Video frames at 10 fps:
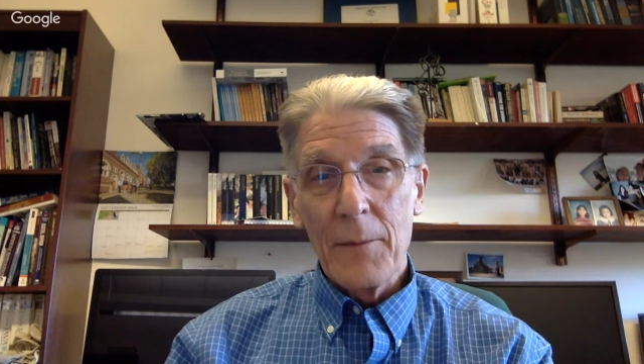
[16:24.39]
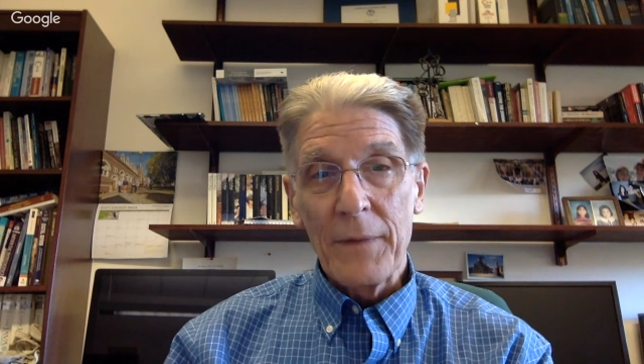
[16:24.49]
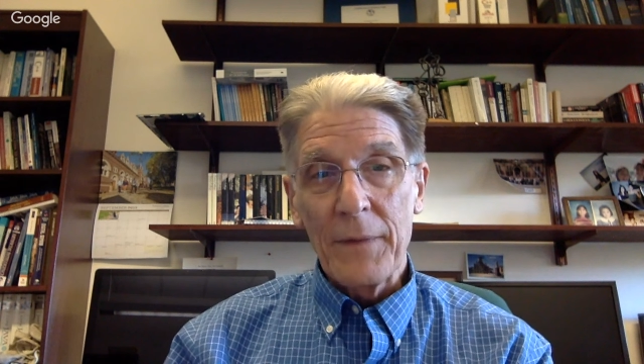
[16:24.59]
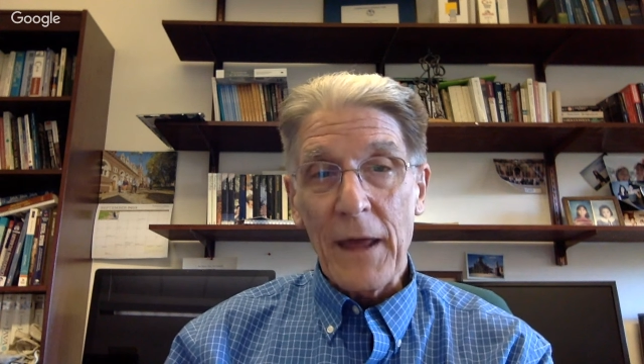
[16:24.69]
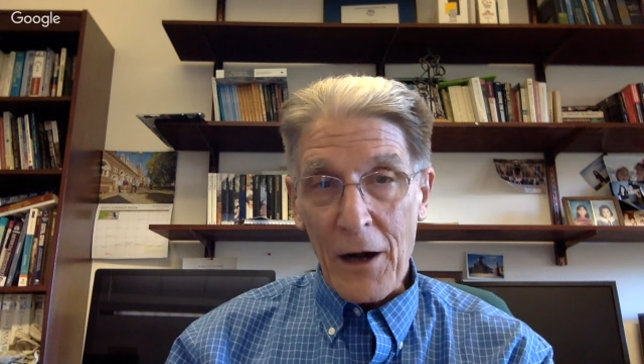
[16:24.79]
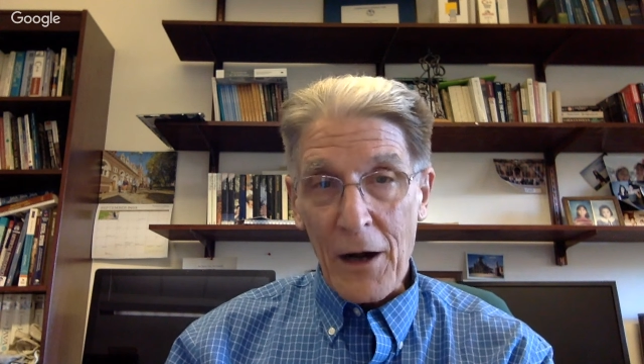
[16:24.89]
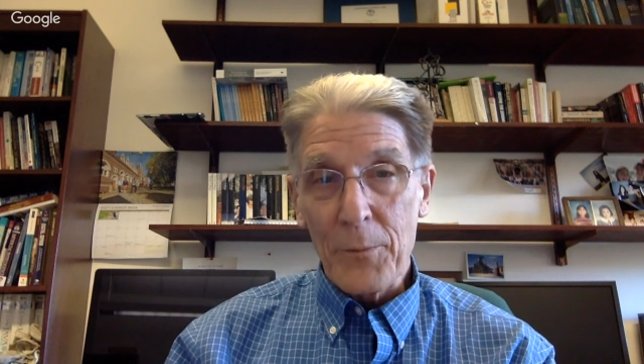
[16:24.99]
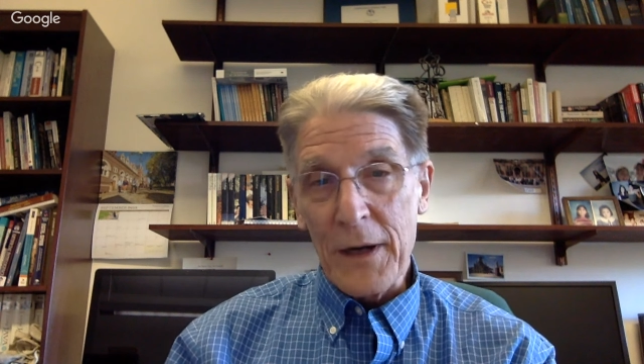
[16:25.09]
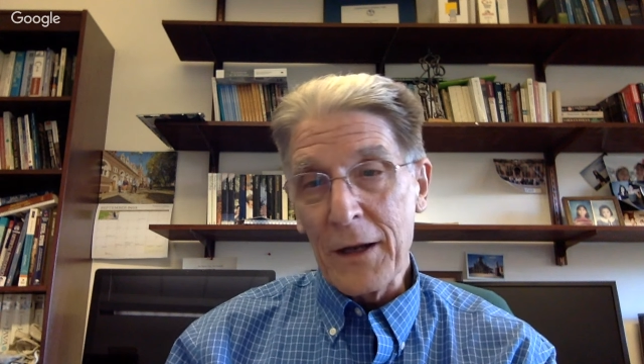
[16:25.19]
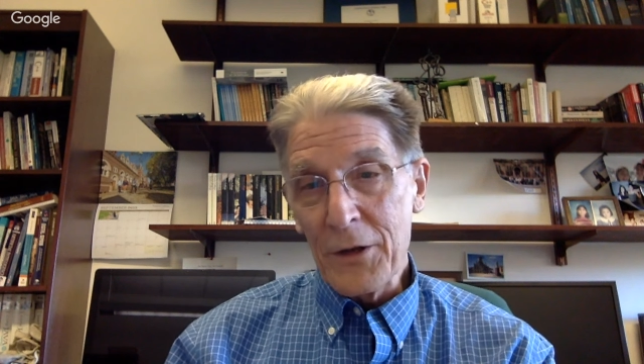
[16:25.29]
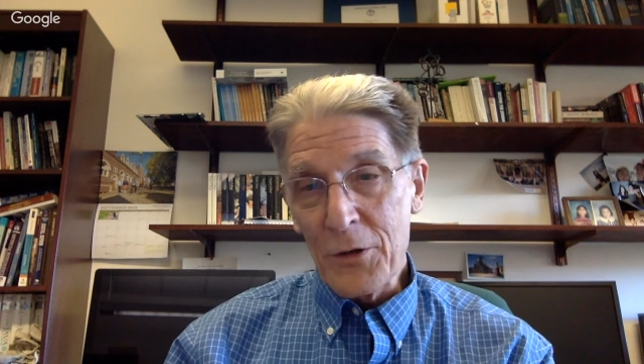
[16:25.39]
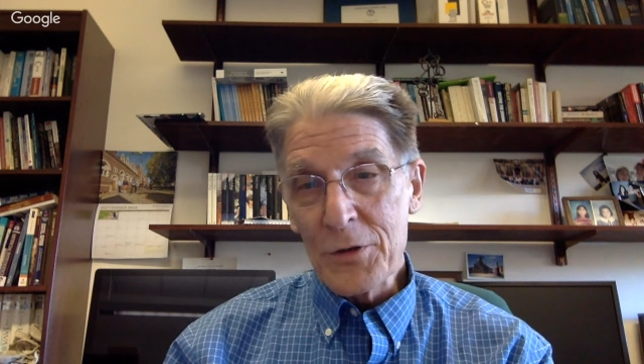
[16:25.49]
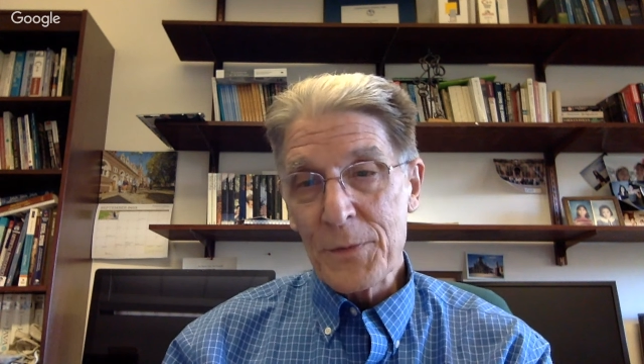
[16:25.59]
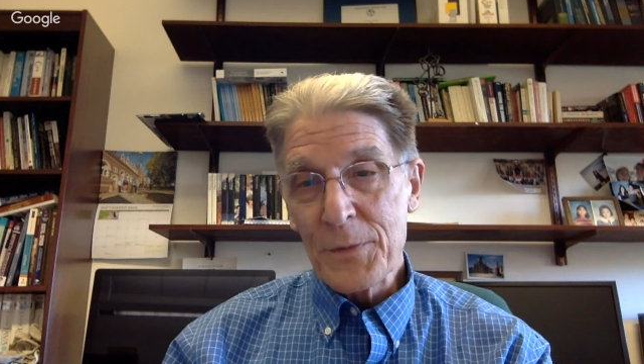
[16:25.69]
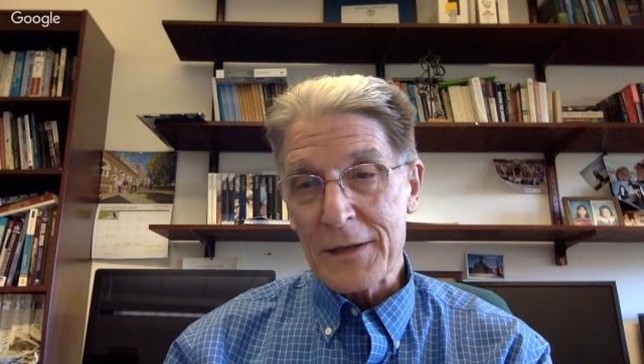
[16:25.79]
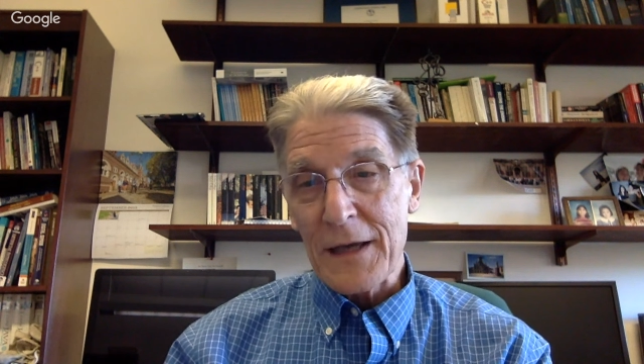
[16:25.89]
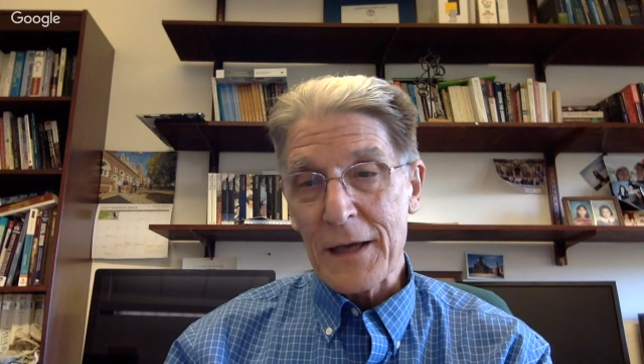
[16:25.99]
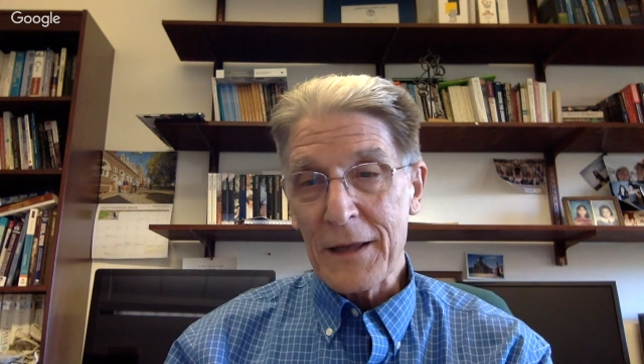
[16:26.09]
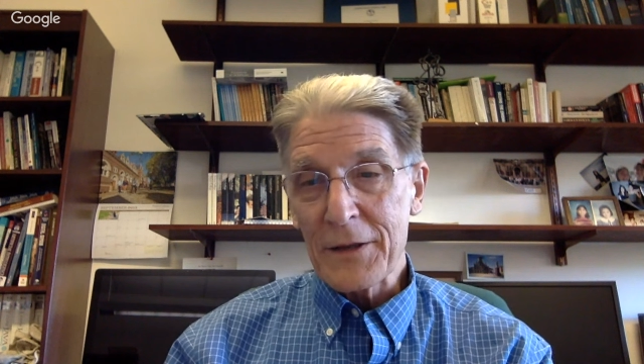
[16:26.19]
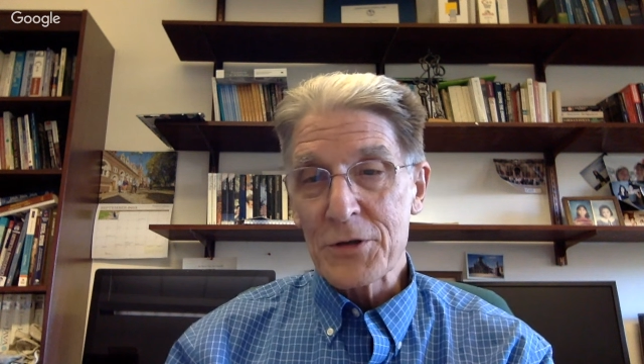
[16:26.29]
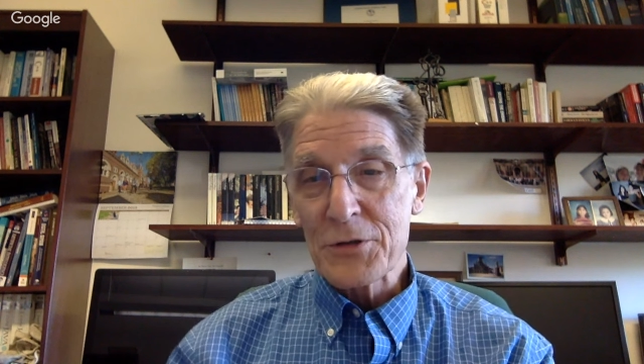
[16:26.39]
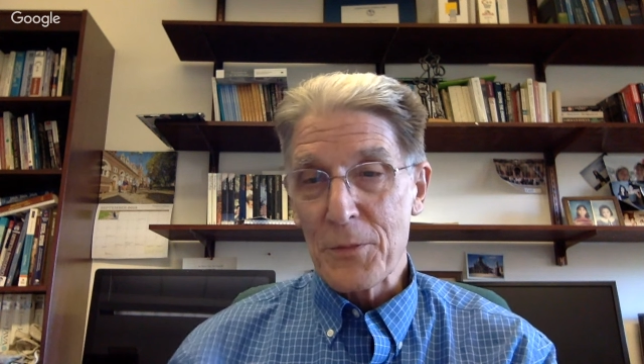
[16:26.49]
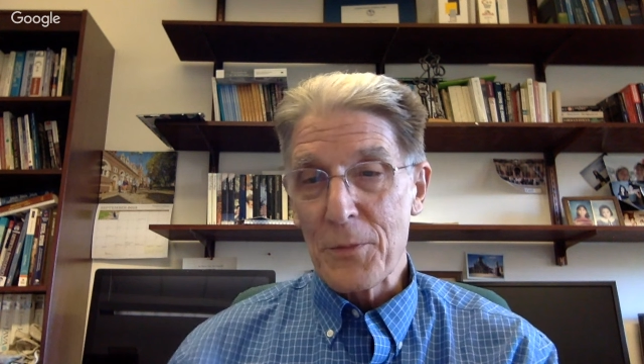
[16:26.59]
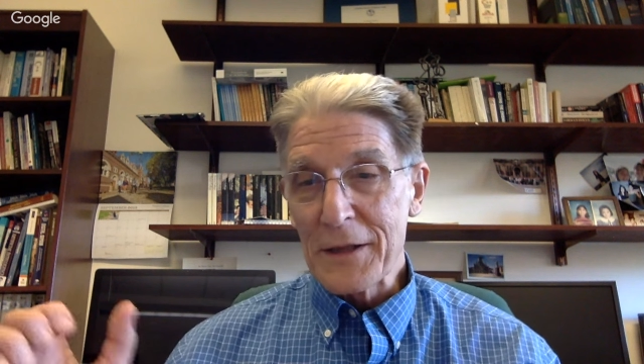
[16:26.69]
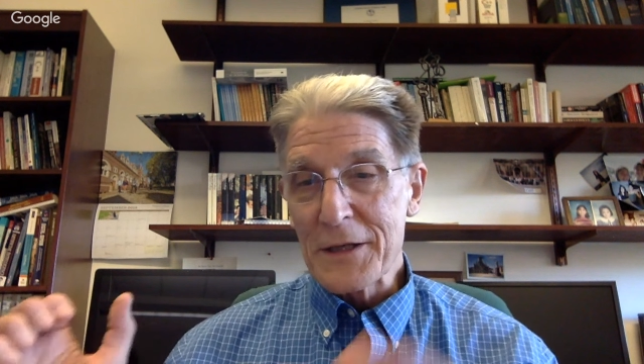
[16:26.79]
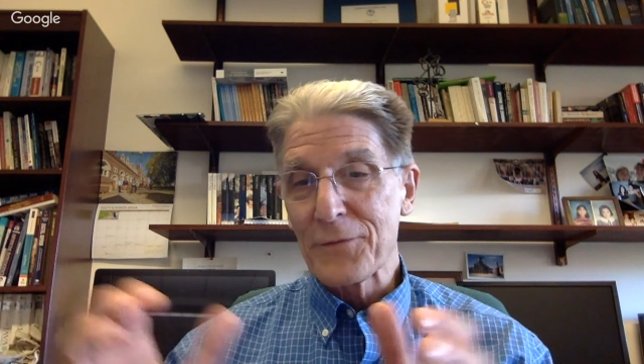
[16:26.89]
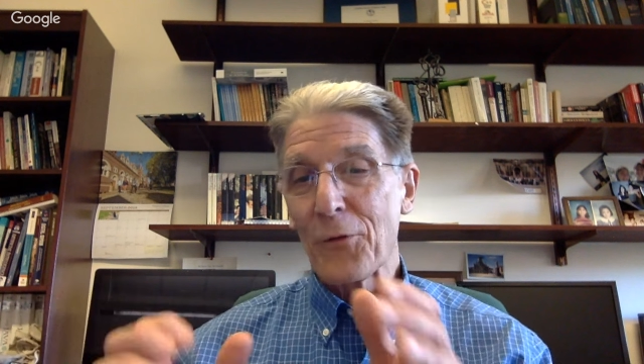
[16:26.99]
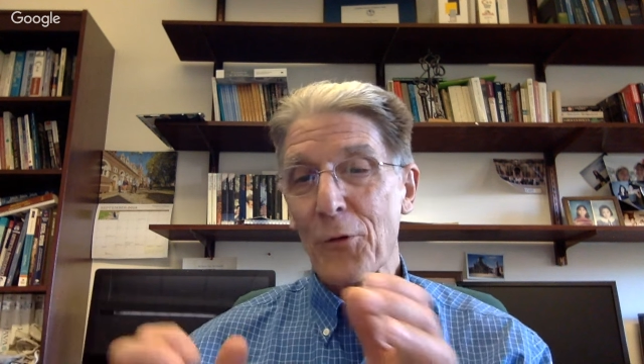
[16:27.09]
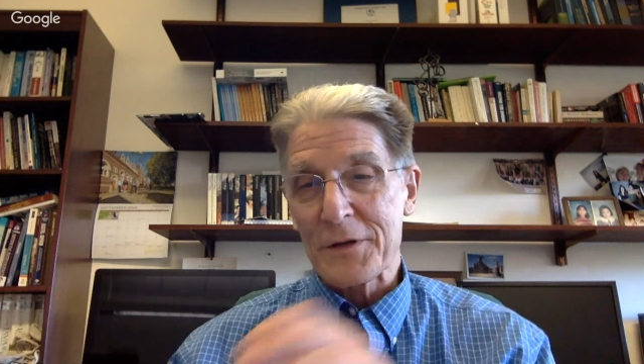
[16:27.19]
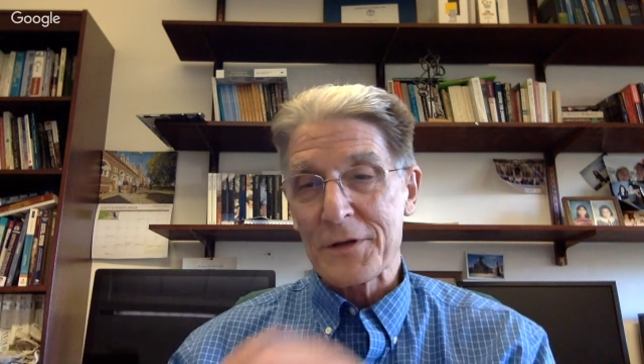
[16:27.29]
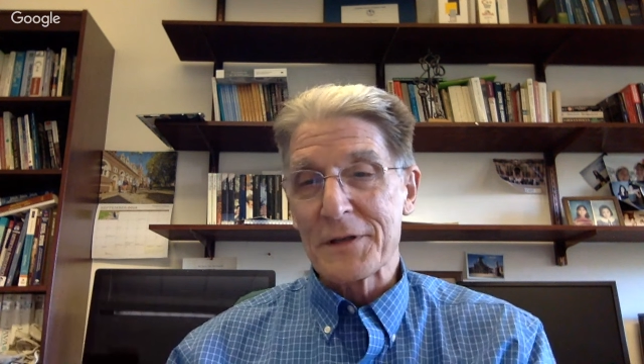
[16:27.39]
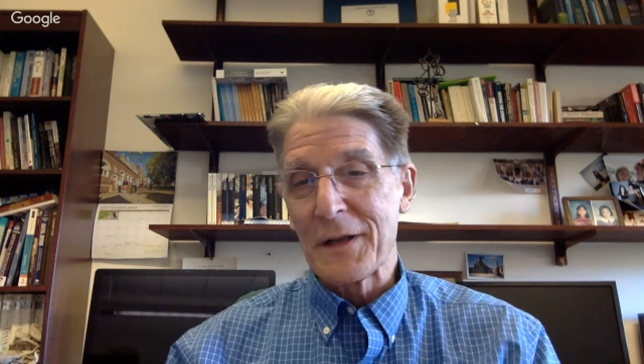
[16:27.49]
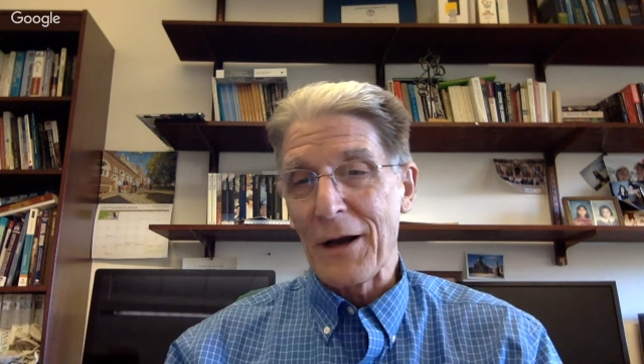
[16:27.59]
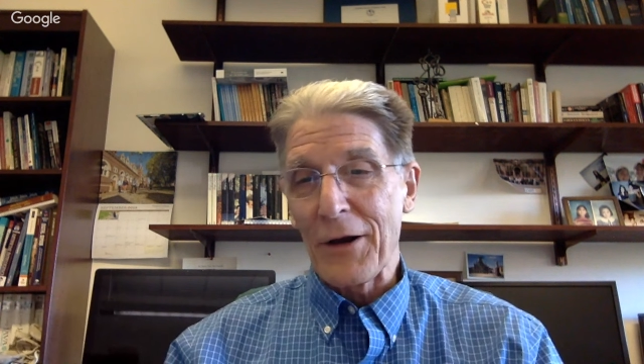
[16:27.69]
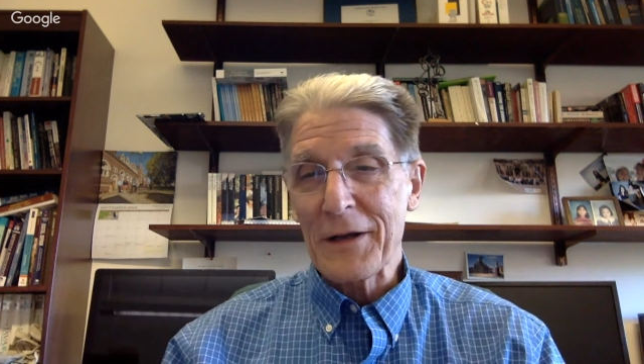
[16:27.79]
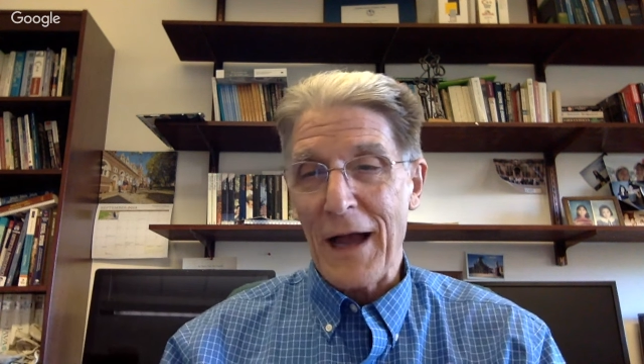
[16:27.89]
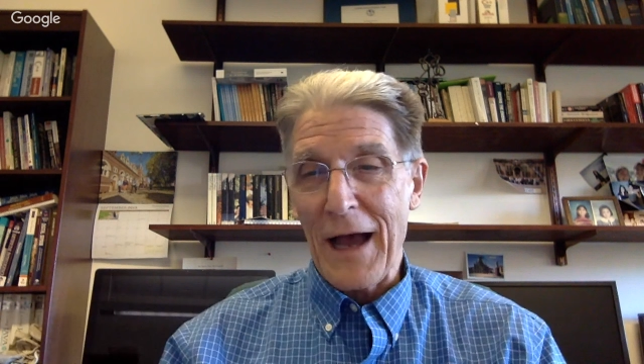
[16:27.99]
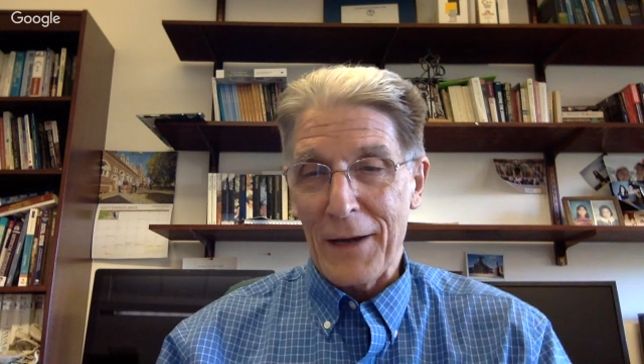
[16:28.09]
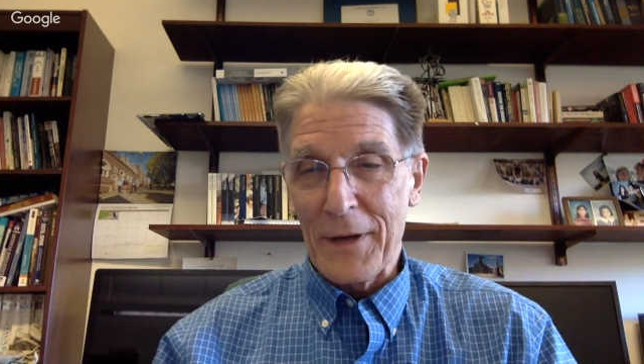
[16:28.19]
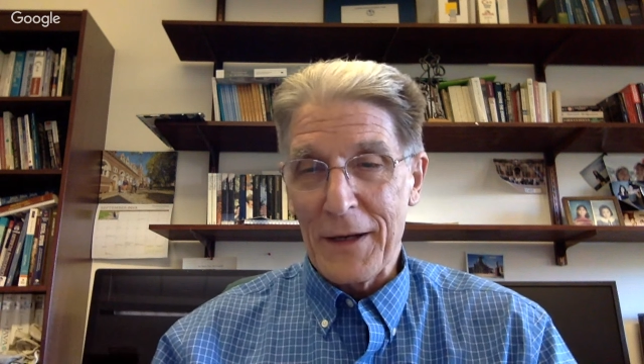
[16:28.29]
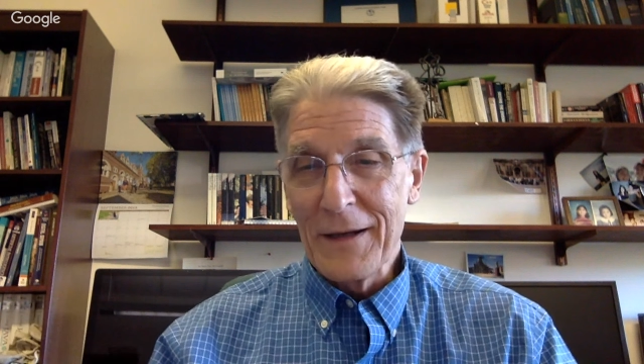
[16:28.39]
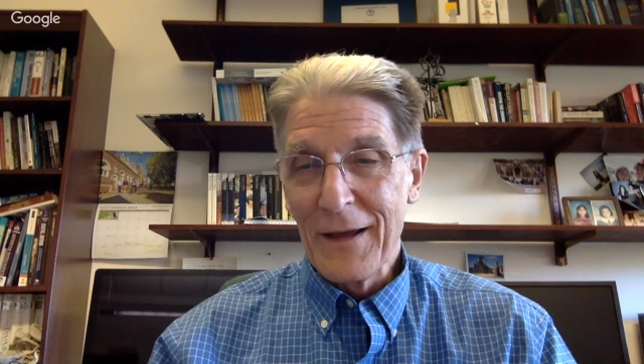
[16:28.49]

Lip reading: but that aren't being used because I think there's tremendous forces in our economy